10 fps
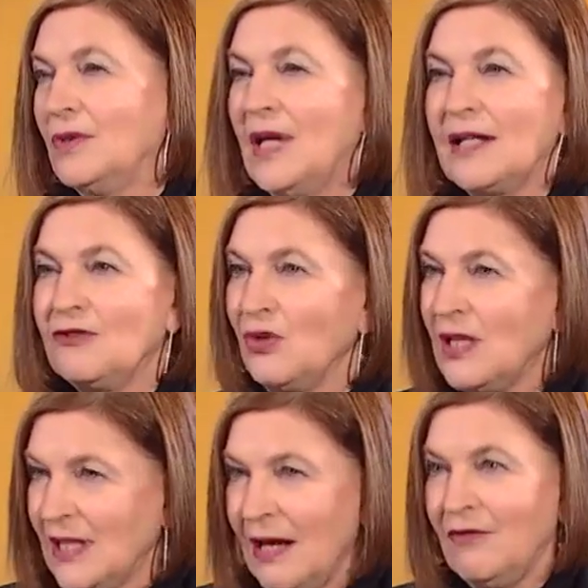tax-free
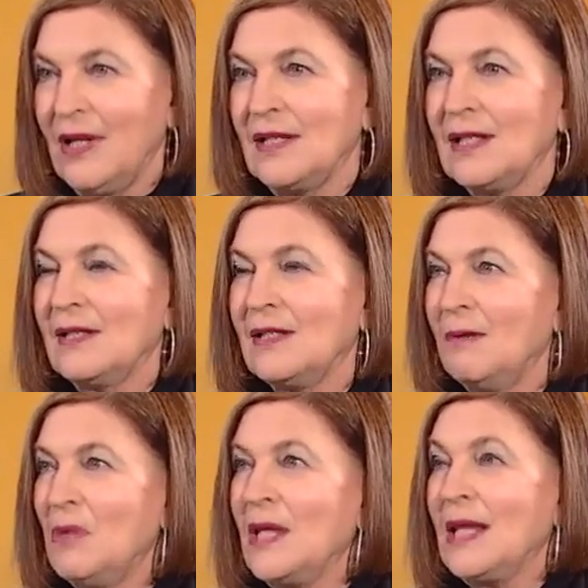savings,
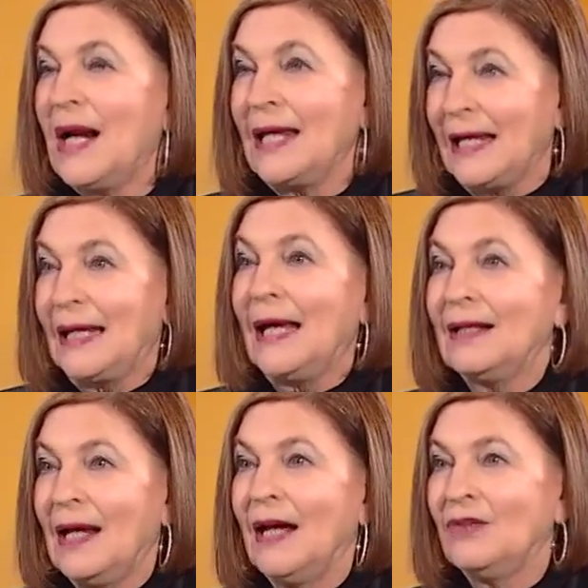something that I can get
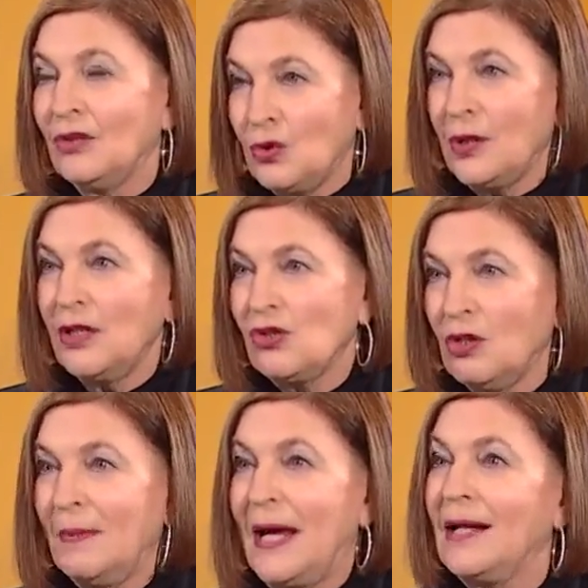at the
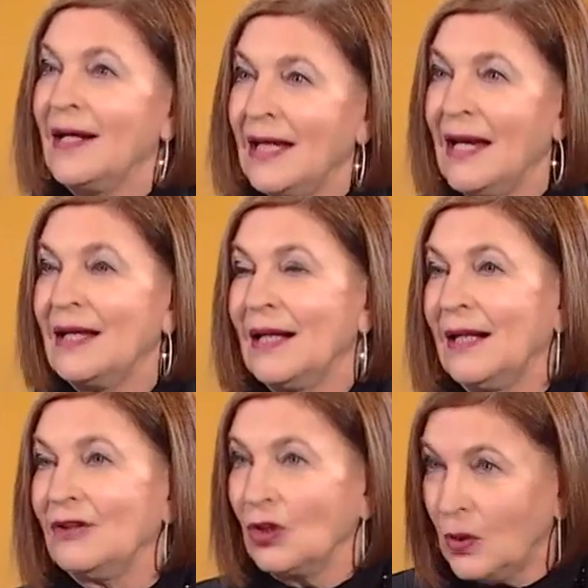traditional bank I can't get
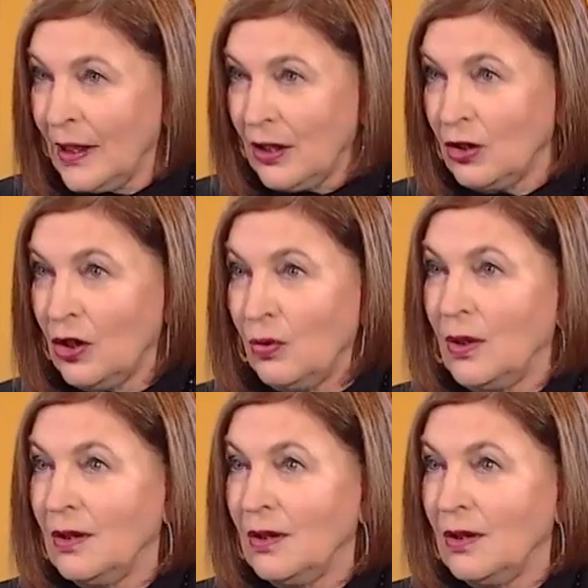at the credit union?